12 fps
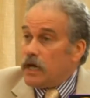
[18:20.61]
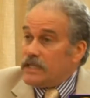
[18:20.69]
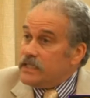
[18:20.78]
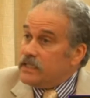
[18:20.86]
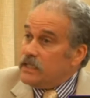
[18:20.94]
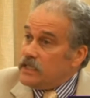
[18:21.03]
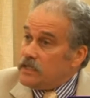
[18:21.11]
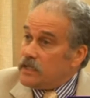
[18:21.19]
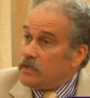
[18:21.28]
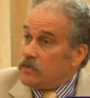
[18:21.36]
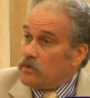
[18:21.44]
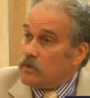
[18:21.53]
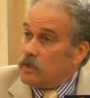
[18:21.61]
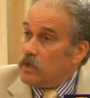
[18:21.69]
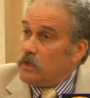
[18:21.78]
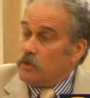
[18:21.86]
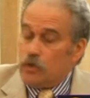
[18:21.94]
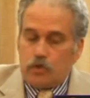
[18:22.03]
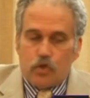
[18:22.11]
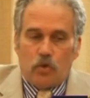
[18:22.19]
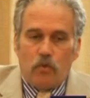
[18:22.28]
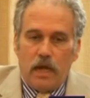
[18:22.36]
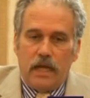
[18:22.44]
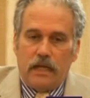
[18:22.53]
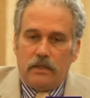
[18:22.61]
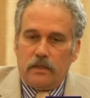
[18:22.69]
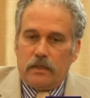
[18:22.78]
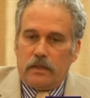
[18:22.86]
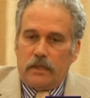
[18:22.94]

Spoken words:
ICT Center to train,